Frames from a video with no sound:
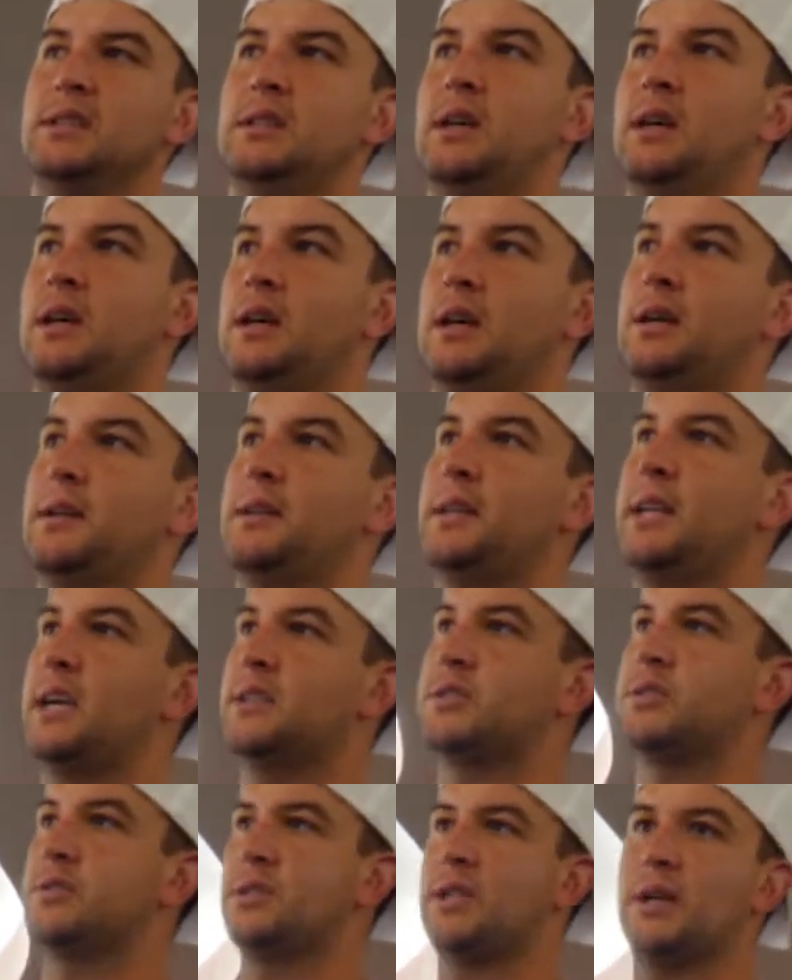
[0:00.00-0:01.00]

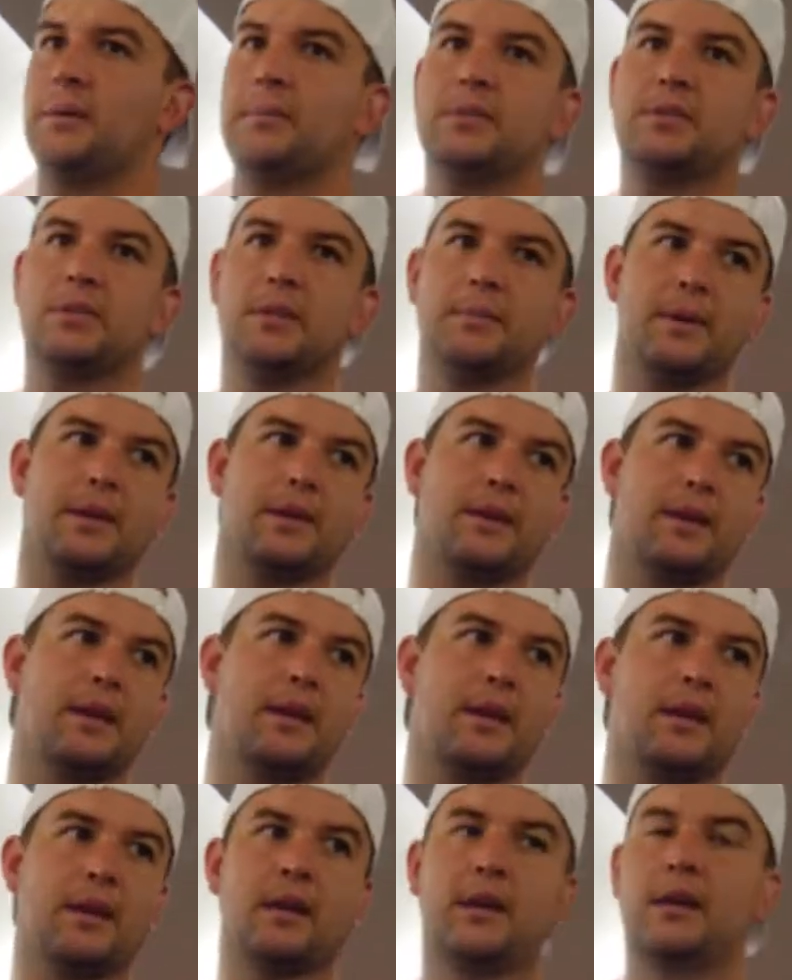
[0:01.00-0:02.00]
national championship, I
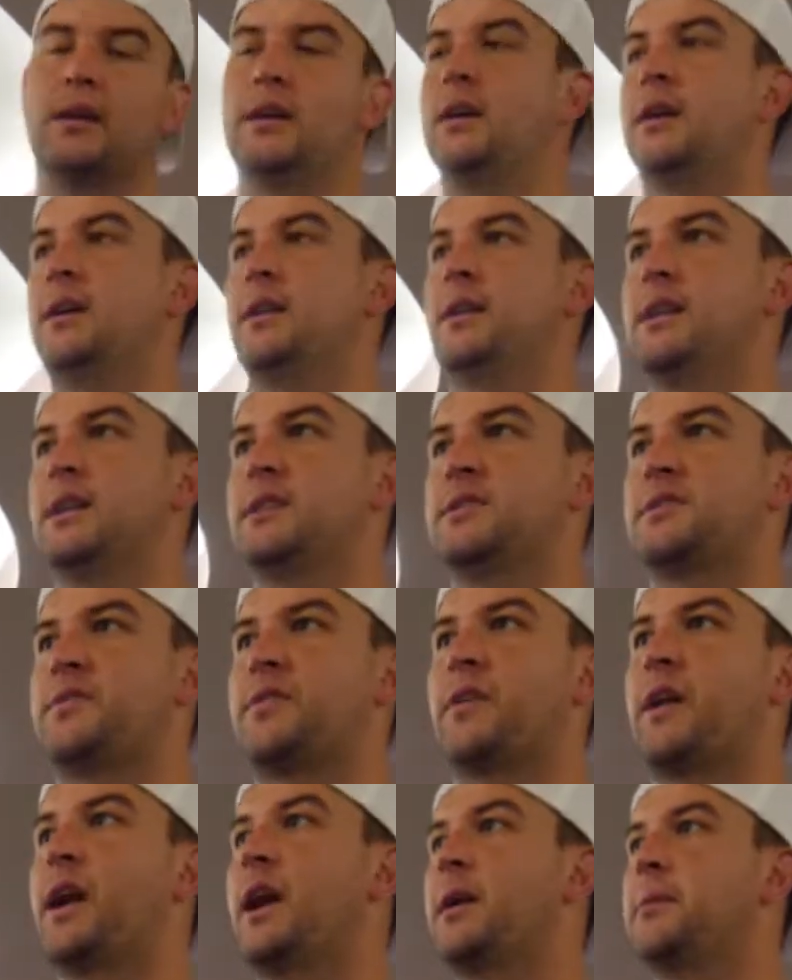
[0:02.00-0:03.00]
think, that's
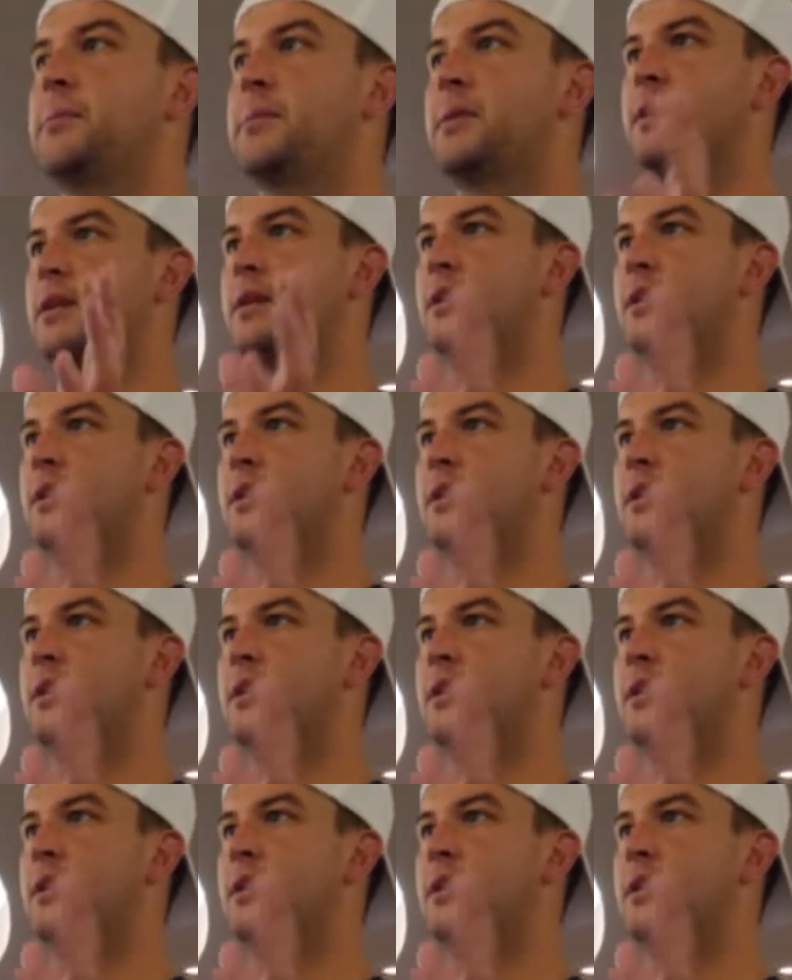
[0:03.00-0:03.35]
framed